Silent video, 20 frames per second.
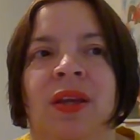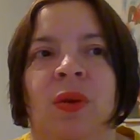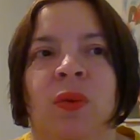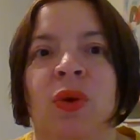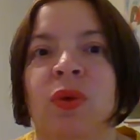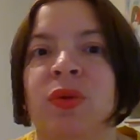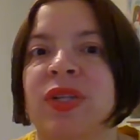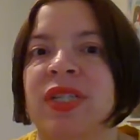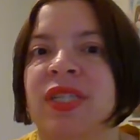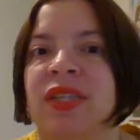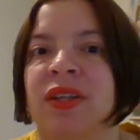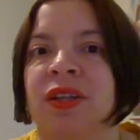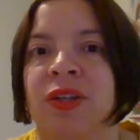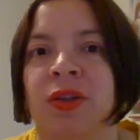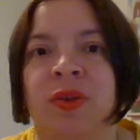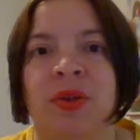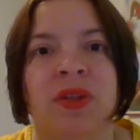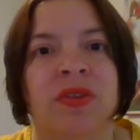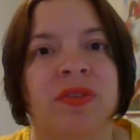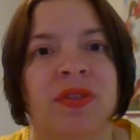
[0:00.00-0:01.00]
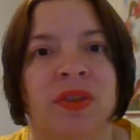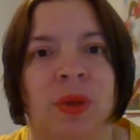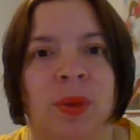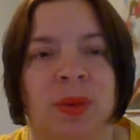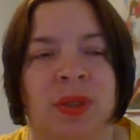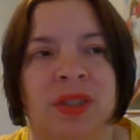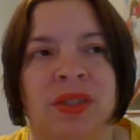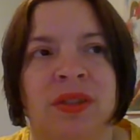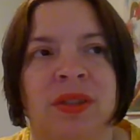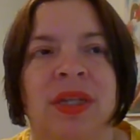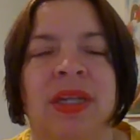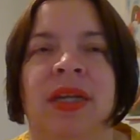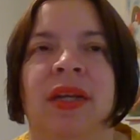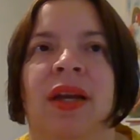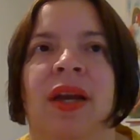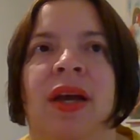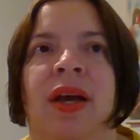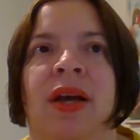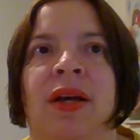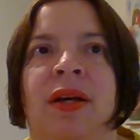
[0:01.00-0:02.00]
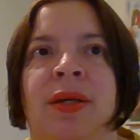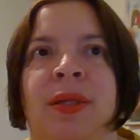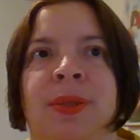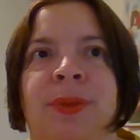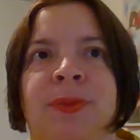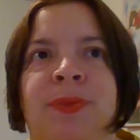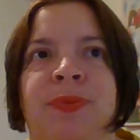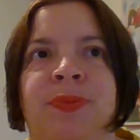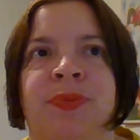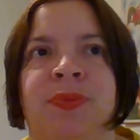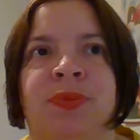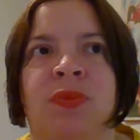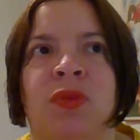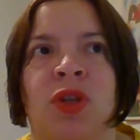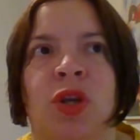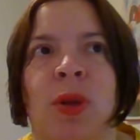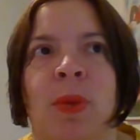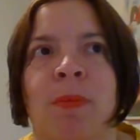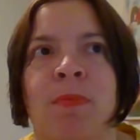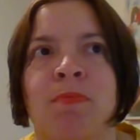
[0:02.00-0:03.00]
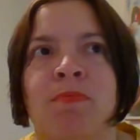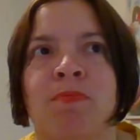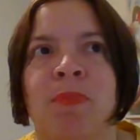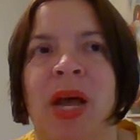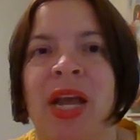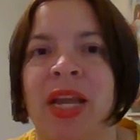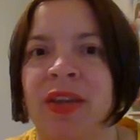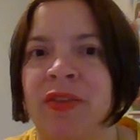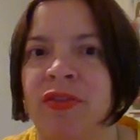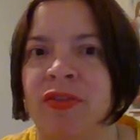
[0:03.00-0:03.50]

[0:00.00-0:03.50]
We were sitting on the floor. My